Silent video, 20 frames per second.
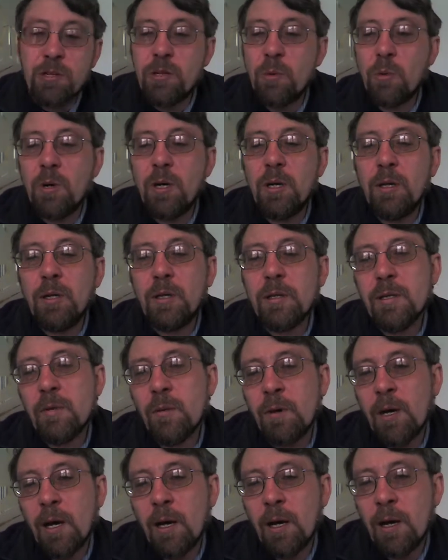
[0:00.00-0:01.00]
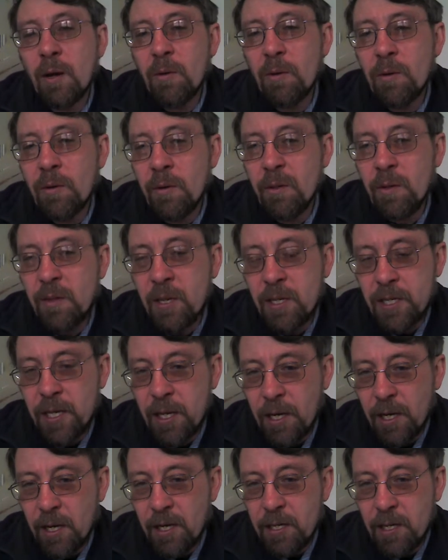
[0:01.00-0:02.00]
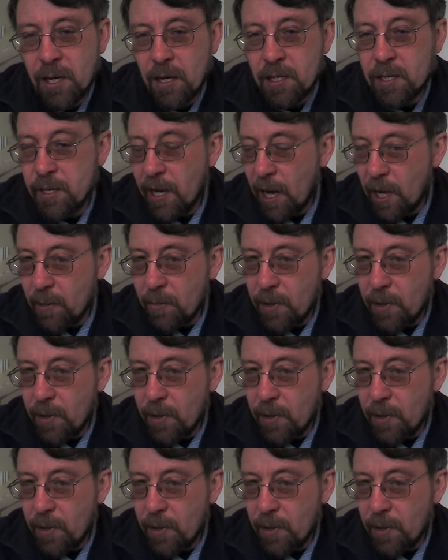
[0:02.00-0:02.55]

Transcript: are Skyping at the moment to Japan,